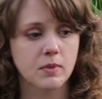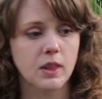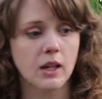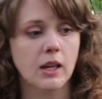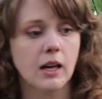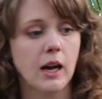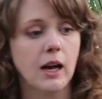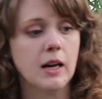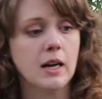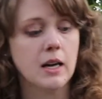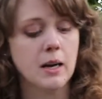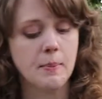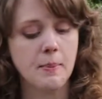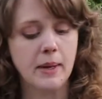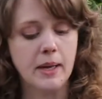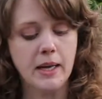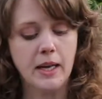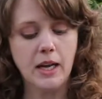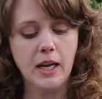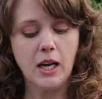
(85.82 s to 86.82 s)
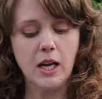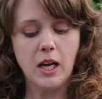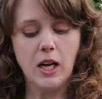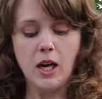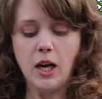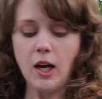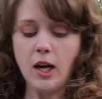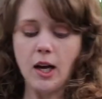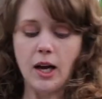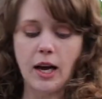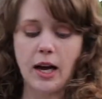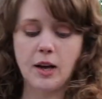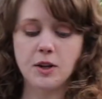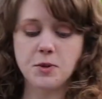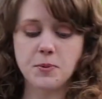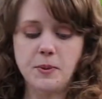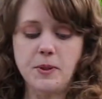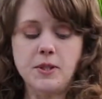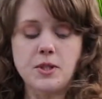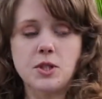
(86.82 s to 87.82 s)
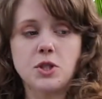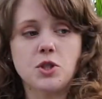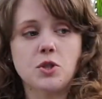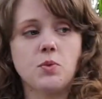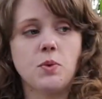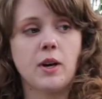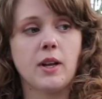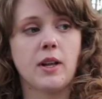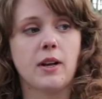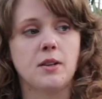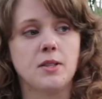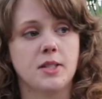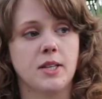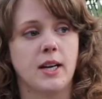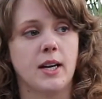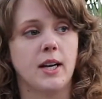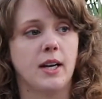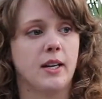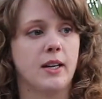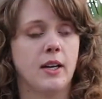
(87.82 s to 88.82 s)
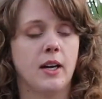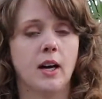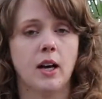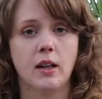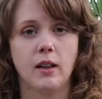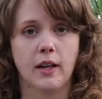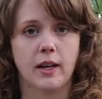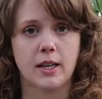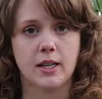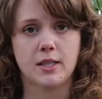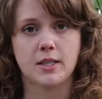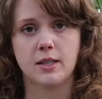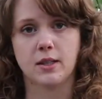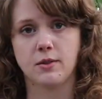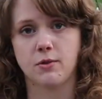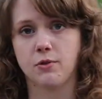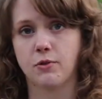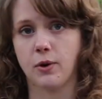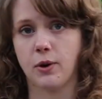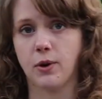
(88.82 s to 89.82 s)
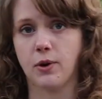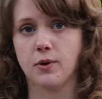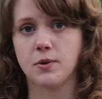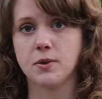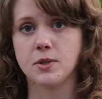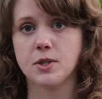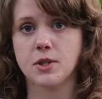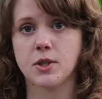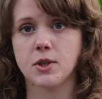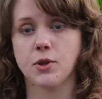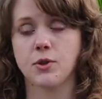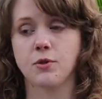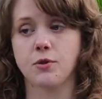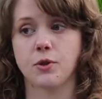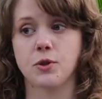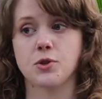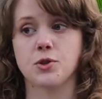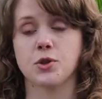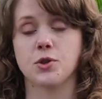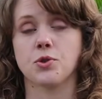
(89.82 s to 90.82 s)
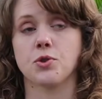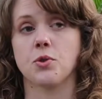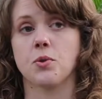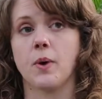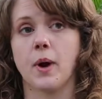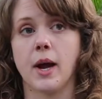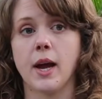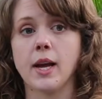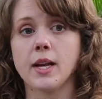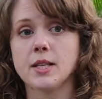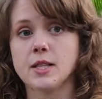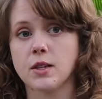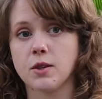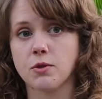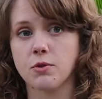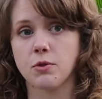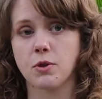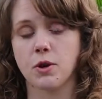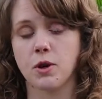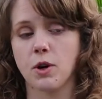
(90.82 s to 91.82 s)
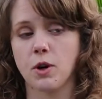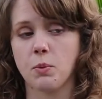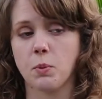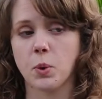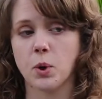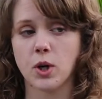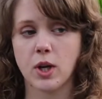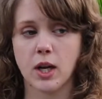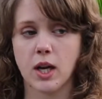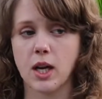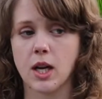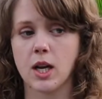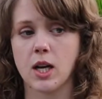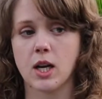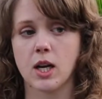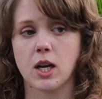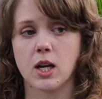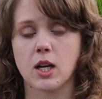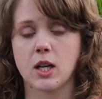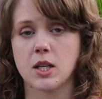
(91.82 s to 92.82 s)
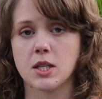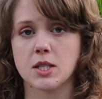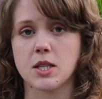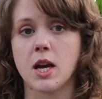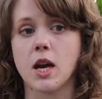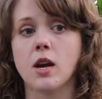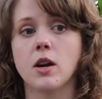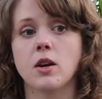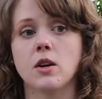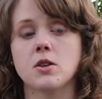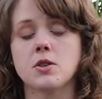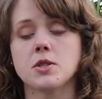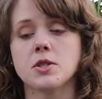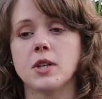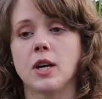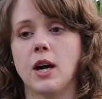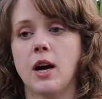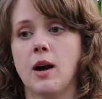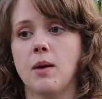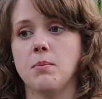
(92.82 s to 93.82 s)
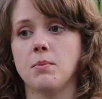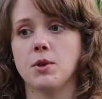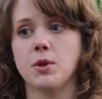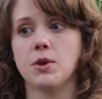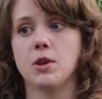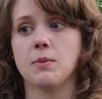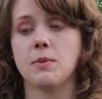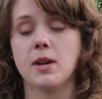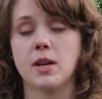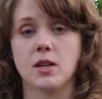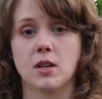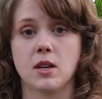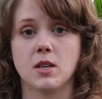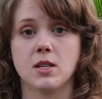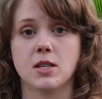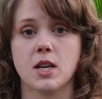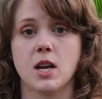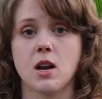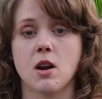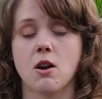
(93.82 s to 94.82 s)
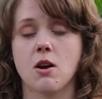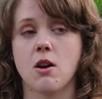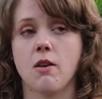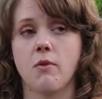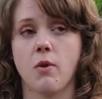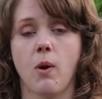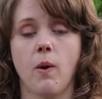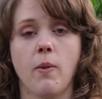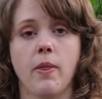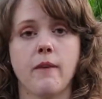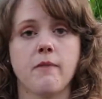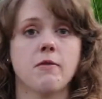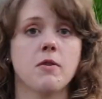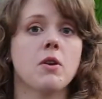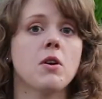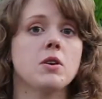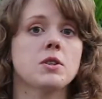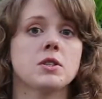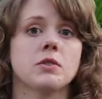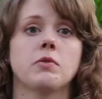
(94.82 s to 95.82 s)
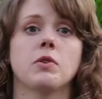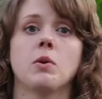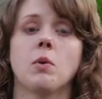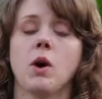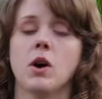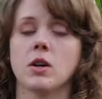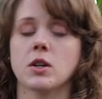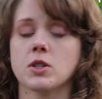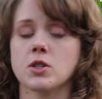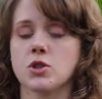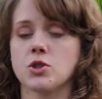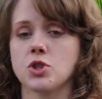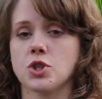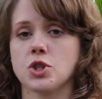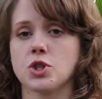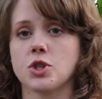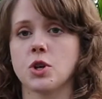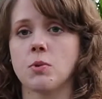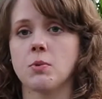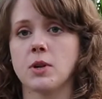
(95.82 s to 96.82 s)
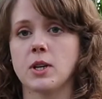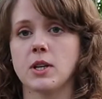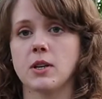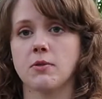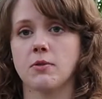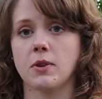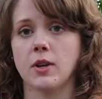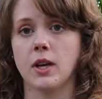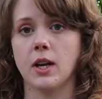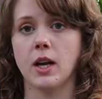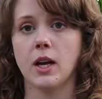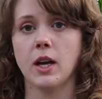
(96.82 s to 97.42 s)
houseplants that do well outside, like I said, ferns. Ferns are great for putting in containers. You can make a container of only ferns if you want, because there's just so many different